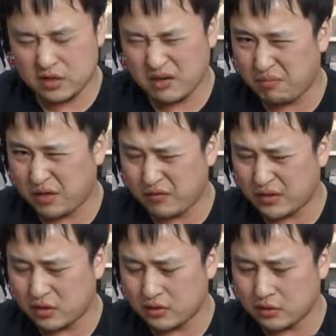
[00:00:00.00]
I believe
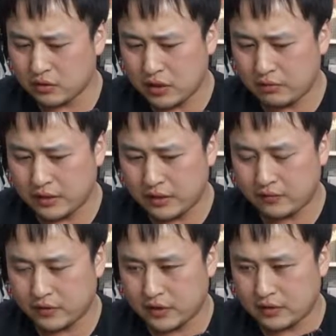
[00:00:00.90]
it's also okay
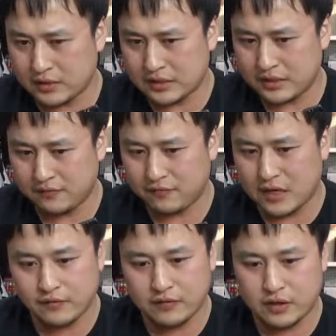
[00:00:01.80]
for the
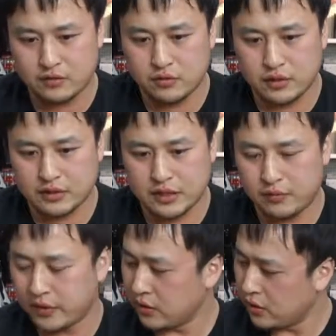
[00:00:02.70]
6500 that's
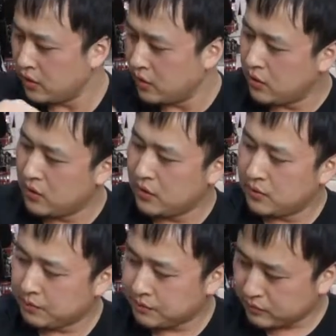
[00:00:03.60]
coming.
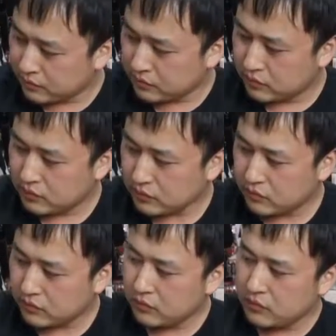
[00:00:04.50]

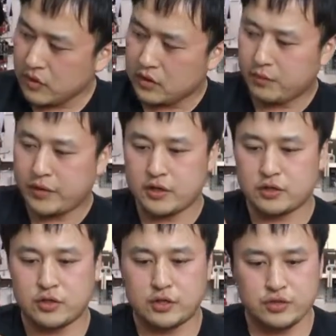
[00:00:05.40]
The
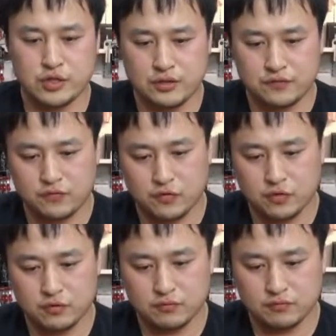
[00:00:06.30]
Panasonic
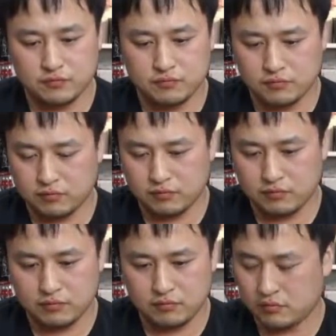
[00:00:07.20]
GH4,
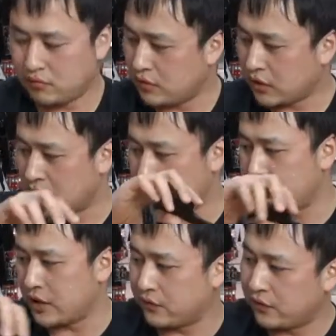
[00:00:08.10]

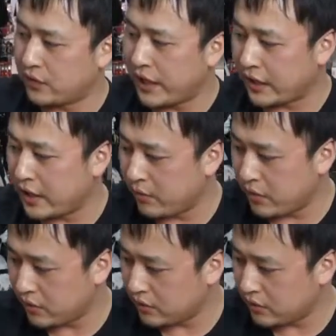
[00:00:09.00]
customized for that camera.